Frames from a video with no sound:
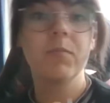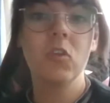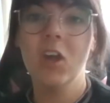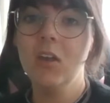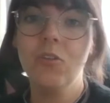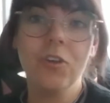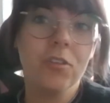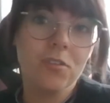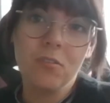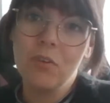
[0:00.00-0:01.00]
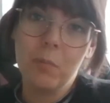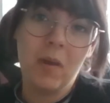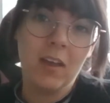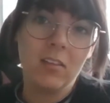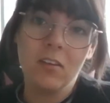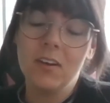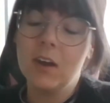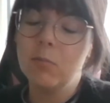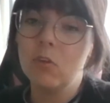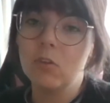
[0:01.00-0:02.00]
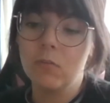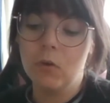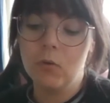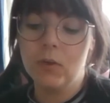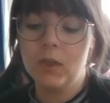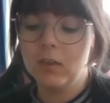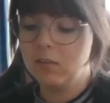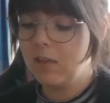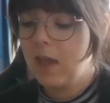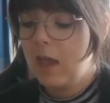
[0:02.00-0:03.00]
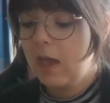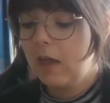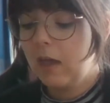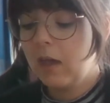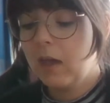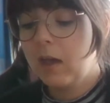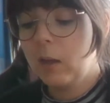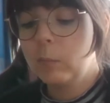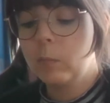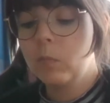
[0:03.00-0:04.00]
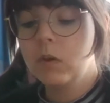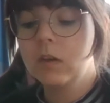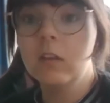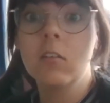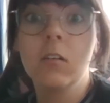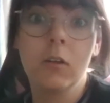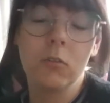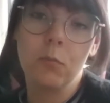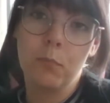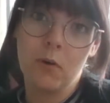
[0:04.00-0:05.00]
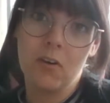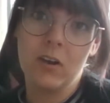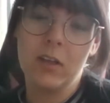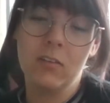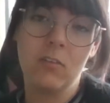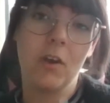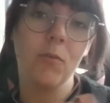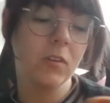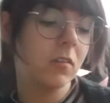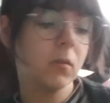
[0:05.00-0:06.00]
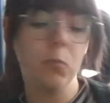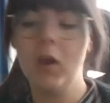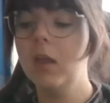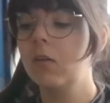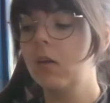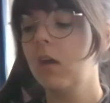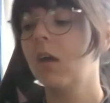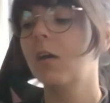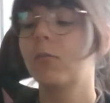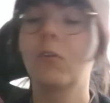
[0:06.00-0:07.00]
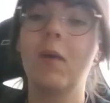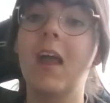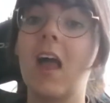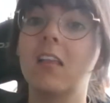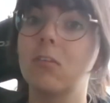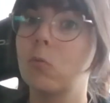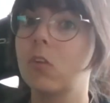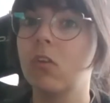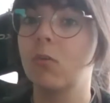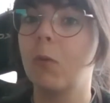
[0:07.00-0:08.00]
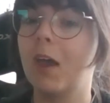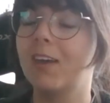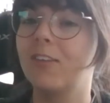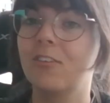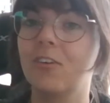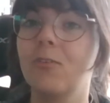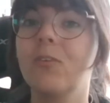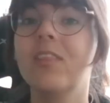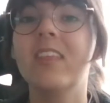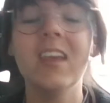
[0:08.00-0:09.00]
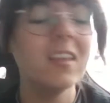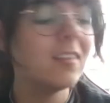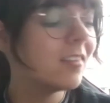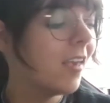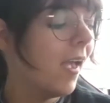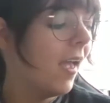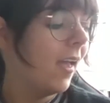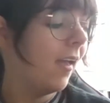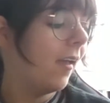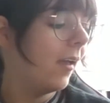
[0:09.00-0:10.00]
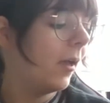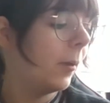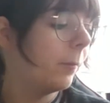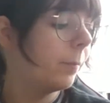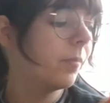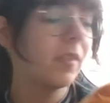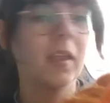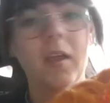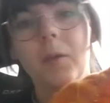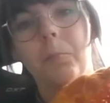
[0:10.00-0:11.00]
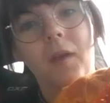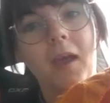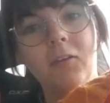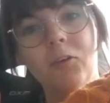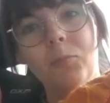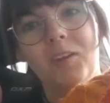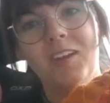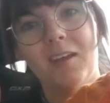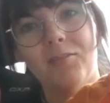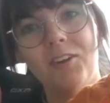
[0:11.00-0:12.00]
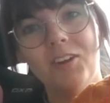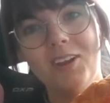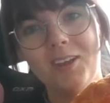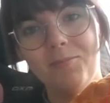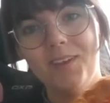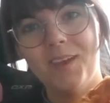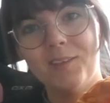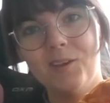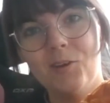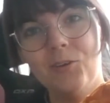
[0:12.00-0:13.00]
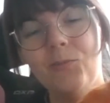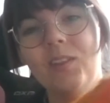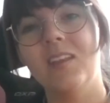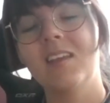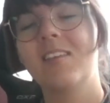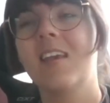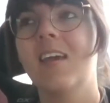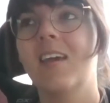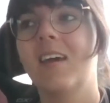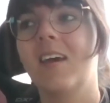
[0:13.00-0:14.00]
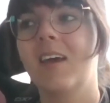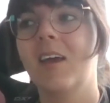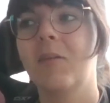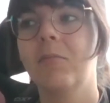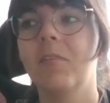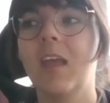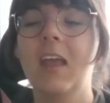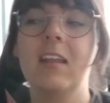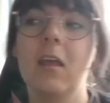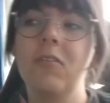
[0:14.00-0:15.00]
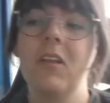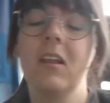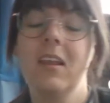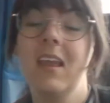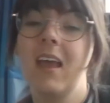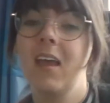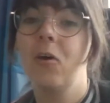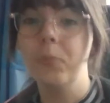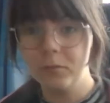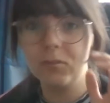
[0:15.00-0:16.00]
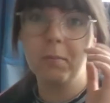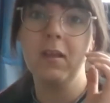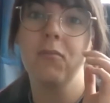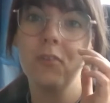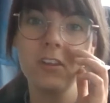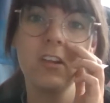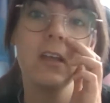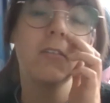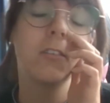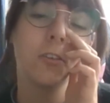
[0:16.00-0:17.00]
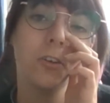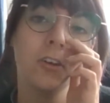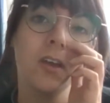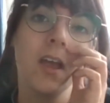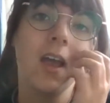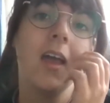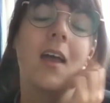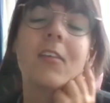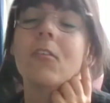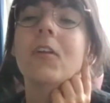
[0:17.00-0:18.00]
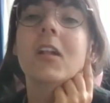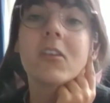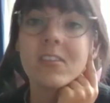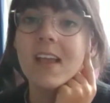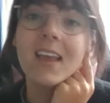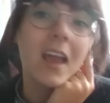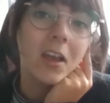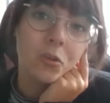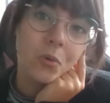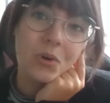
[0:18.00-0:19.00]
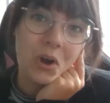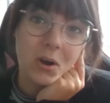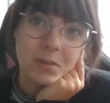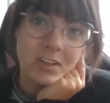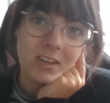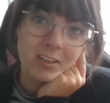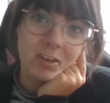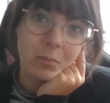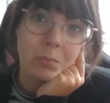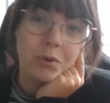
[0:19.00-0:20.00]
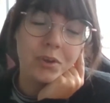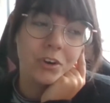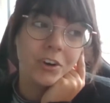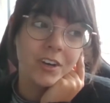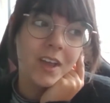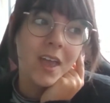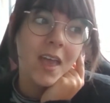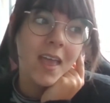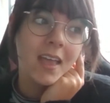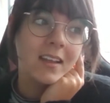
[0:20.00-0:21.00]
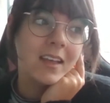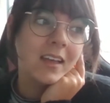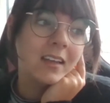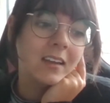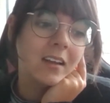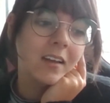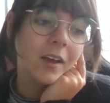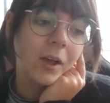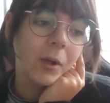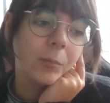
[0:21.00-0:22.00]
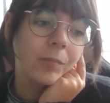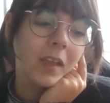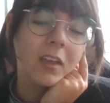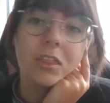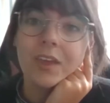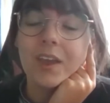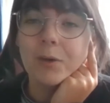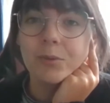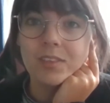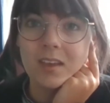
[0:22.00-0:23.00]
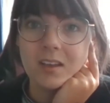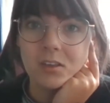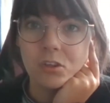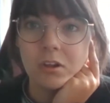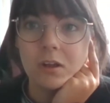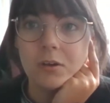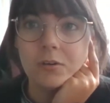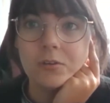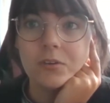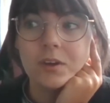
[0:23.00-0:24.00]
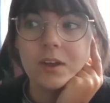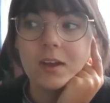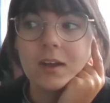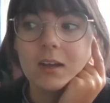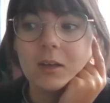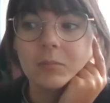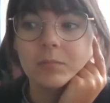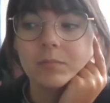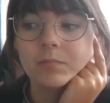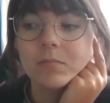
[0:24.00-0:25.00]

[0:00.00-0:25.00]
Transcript: changes to the pattern, I'm just following it. But it is a lot of purling, so I wanted a break for my hands, which is why I started with these. But I will definitely be getting on with this, and definitely I hope to split for the sleeves soon, so it looks like an actual garment that you can put on. And then I think I will take it slow to